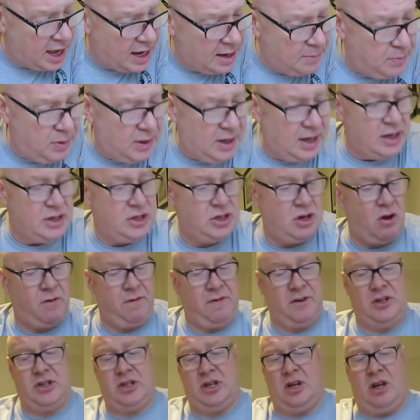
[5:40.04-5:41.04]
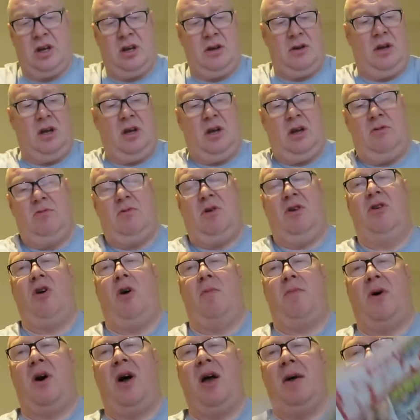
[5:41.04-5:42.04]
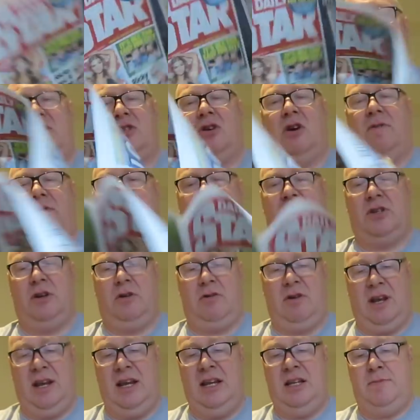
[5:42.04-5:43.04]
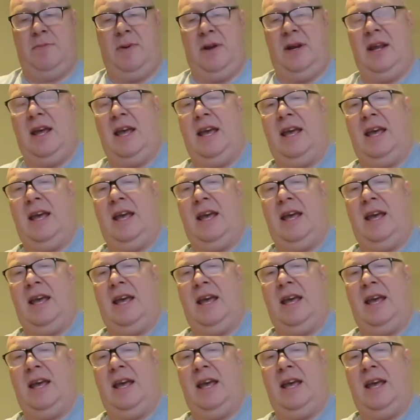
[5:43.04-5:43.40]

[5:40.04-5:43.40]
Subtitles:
a police officer. Well, not by a police officer. He's been